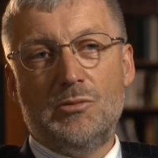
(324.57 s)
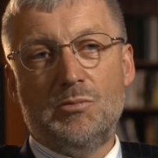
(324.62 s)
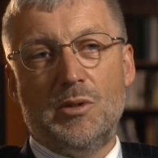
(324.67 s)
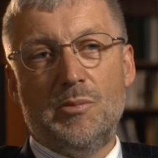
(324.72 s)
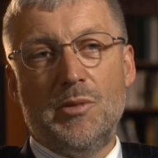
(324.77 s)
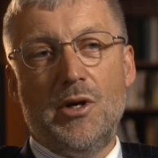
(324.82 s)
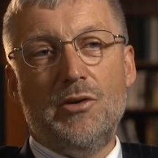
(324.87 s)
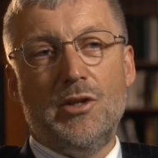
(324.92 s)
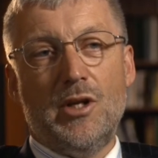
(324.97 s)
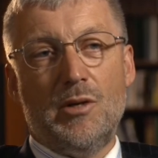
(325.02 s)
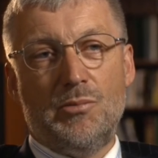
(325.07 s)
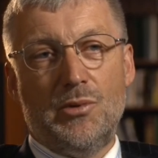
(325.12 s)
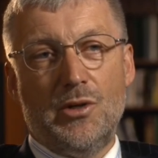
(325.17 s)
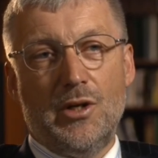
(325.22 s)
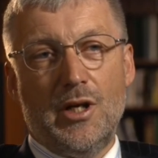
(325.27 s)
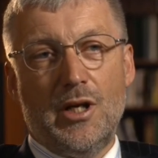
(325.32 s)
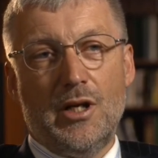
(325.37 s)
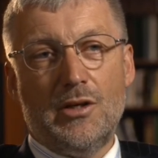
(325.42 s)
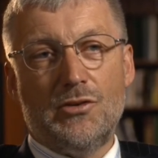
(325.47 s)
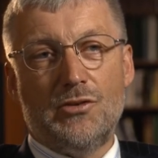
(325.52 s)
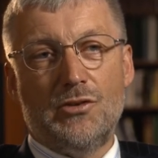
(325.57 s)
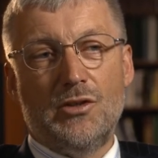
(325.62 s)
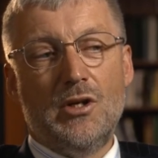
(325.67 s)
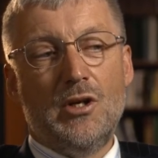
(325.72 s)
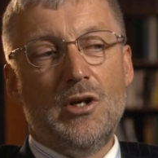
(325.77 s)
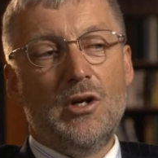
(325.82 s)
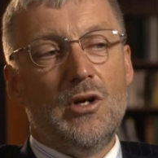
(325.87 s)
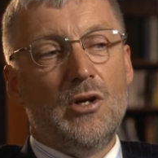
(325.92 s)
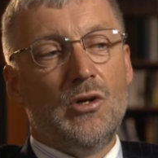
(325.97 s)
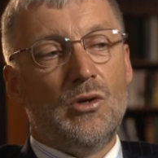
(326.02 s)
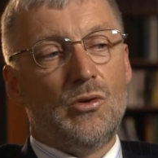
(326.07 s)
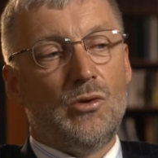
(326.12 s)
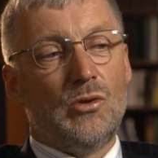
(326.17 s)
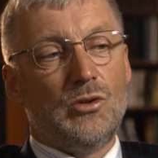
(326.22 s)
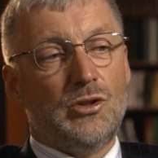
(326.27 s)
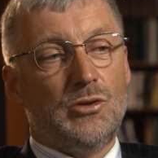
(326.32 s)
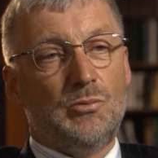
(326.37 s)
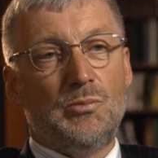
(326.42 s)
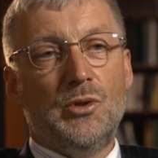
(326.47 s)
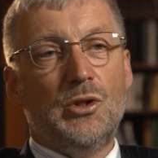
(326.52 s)
promote their products, or
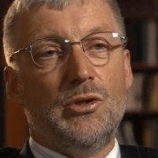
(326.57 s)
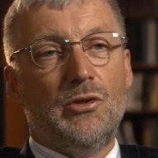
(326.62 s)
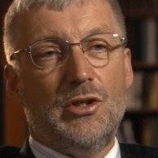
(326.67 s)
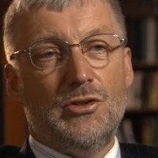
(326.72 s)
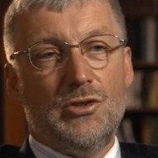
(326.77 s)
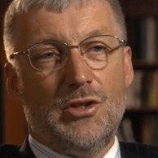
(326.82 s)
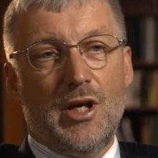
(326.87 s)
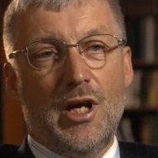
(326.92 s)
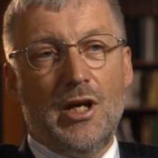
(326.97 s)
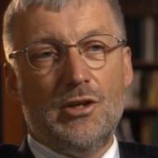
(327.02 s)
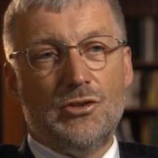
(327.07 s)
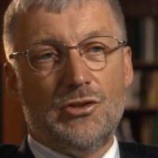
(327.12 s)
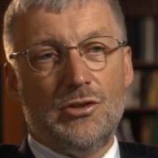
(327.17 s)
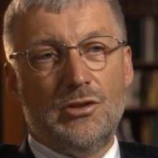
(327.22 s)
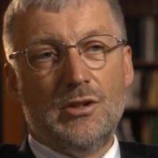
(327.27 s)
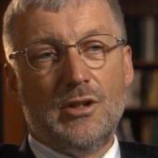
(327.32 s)
just pure education.